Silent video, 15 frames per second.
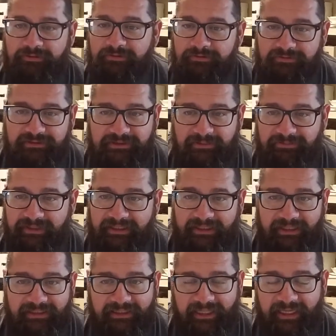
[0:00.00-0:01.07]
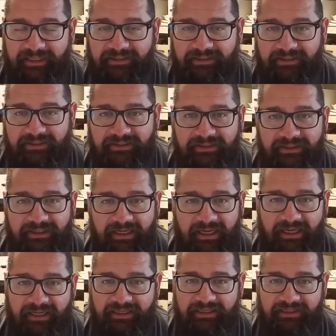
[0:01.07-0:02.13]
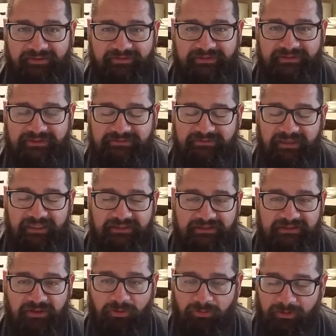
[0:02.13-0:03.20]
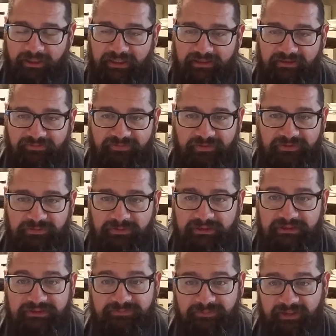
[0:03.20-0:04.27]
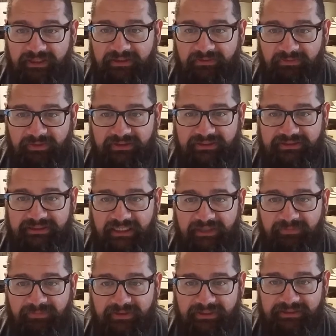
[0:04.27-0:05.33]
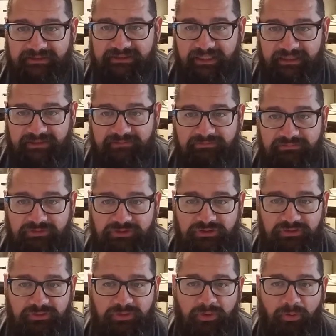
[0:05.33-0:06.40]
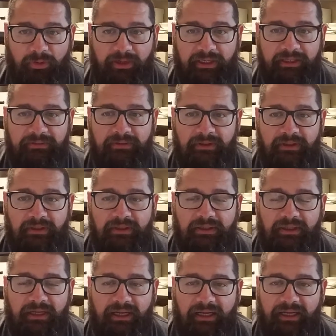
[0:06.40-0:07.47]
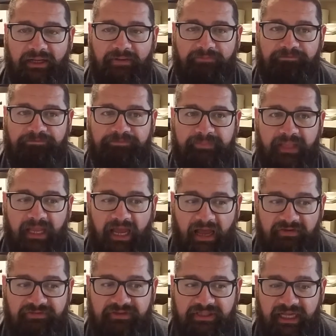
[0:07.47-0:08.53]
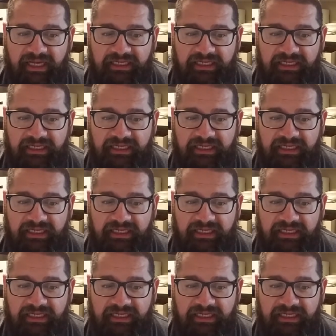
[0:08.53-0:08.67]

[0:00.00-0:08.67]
Something like that. It's corny. The first one is fun, where the second one is like too corny. After that